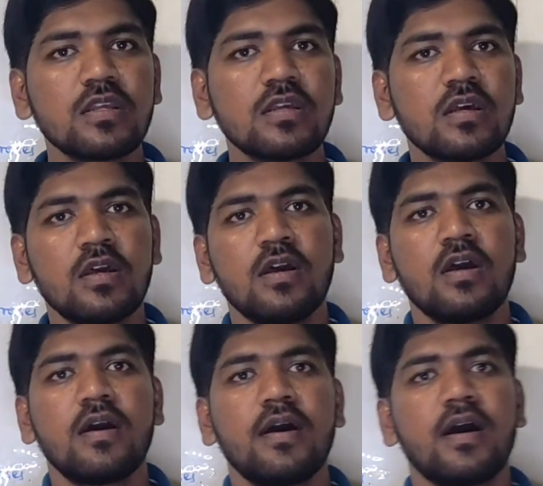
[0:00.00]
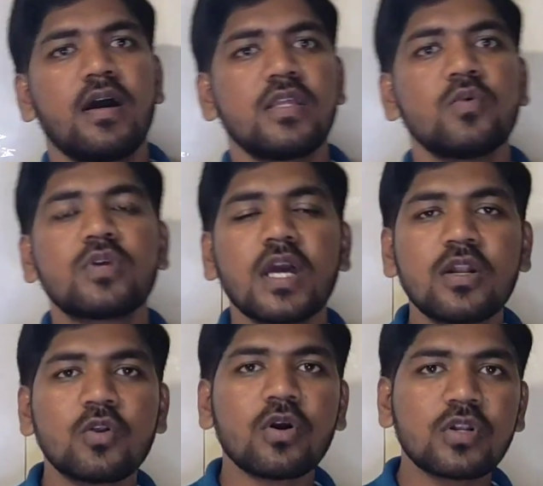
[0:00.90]
thing, you
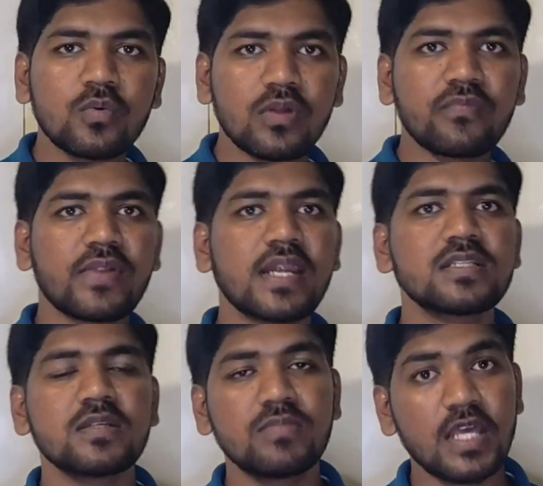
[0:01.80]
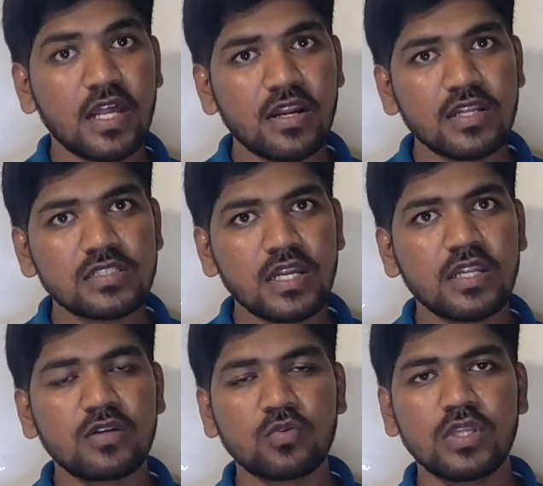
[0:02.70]
can talk to your friends if they are
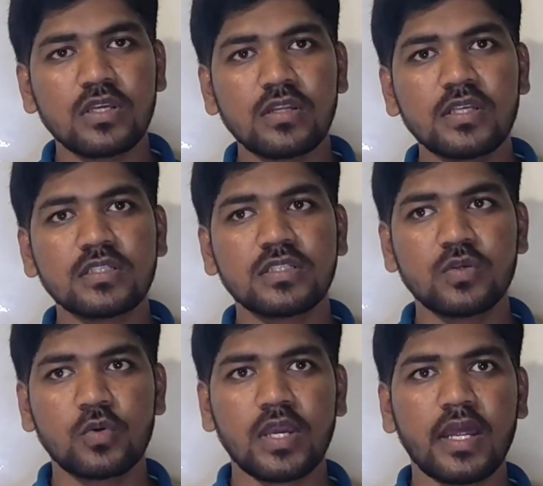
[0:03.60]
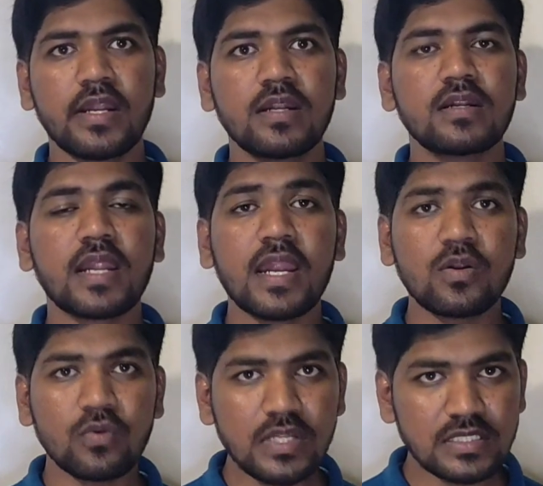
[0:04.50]
understanding to the English. You can try
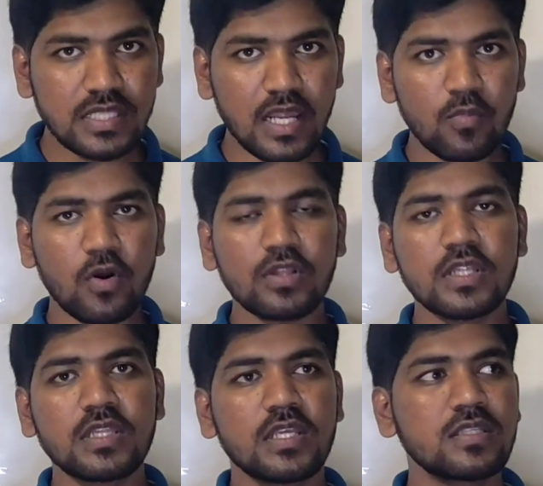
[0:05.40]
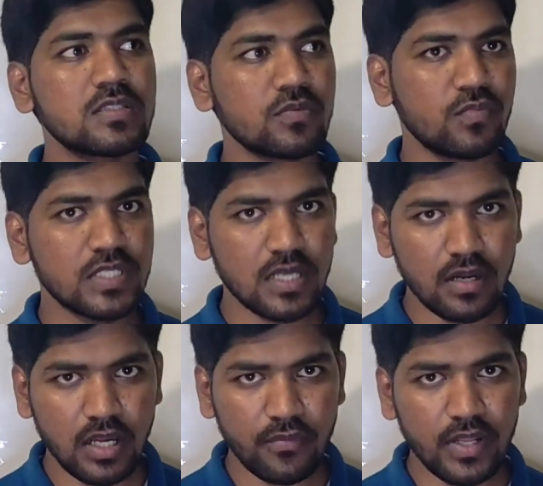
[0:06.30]
to describe all the things which
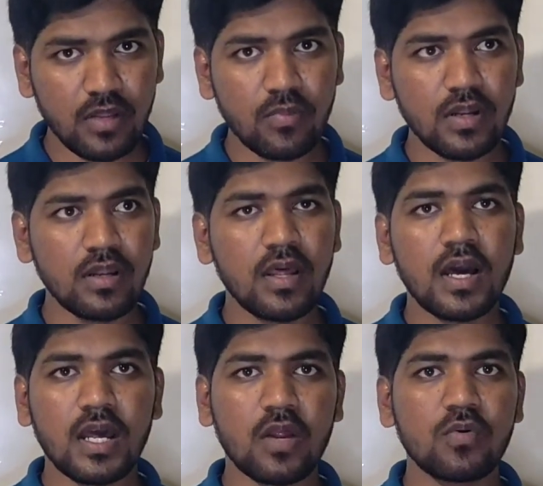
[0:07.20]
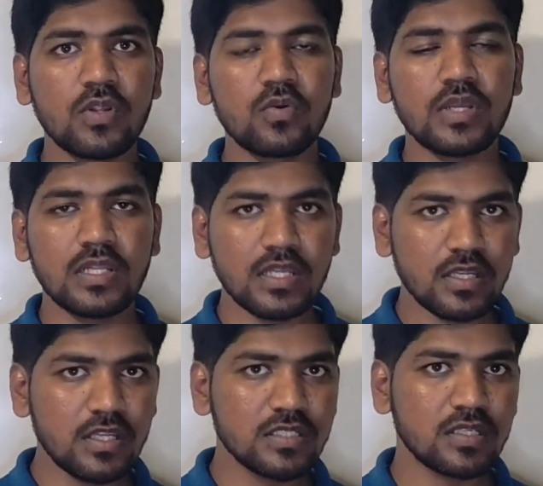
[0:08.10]
are available around you in
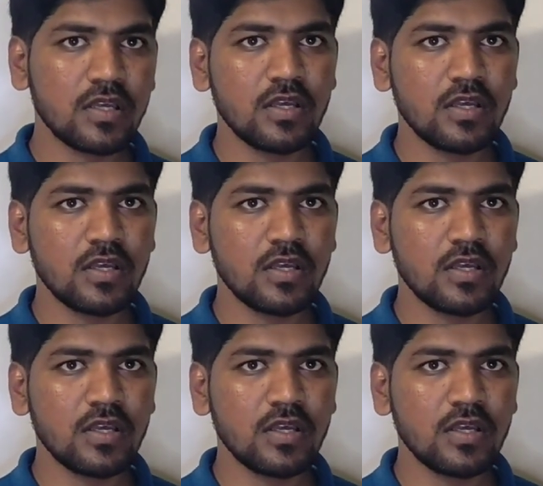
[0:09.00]
English.